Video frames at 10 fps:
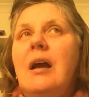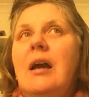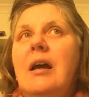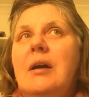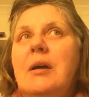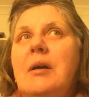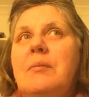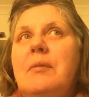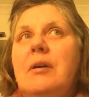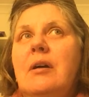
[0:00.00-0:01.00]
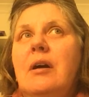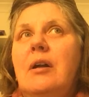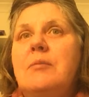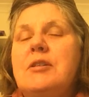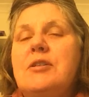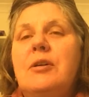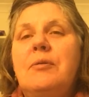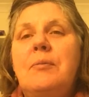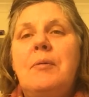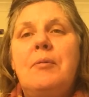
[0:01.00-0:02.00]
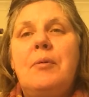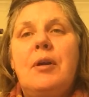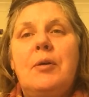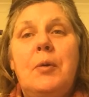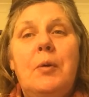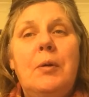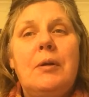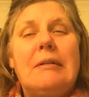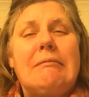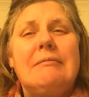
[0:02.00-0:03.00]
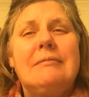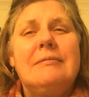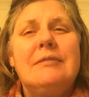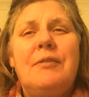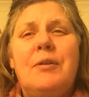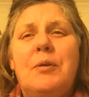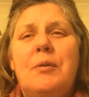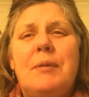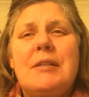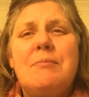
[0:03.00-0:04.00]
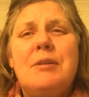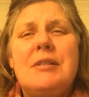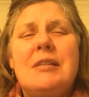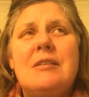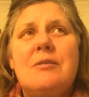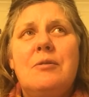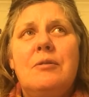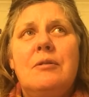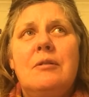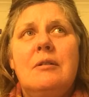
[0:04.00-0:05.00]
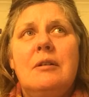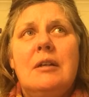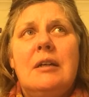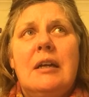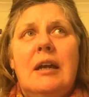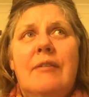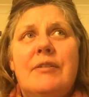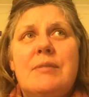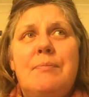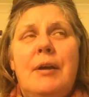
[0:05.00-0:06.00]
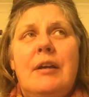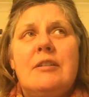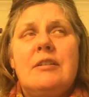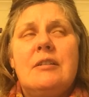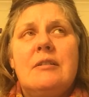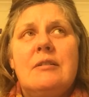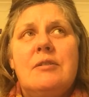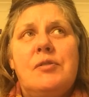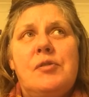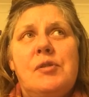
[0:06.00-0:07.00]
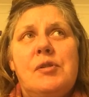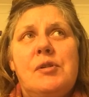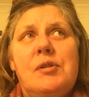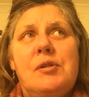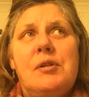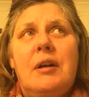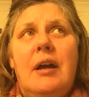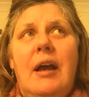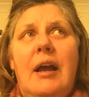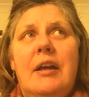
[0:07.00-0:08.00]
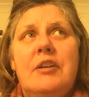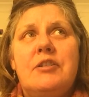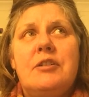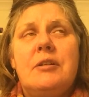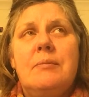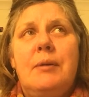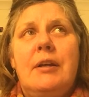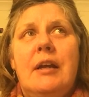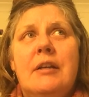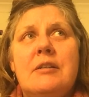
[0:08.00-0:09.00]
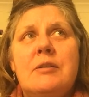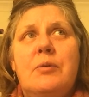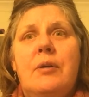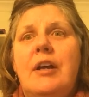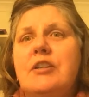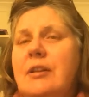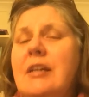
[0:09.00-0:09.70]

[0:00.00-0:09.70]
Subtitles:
I'm just trying to remember what I call it, if I call it Bet's Musings or if it's Bet H, Bet underscore H.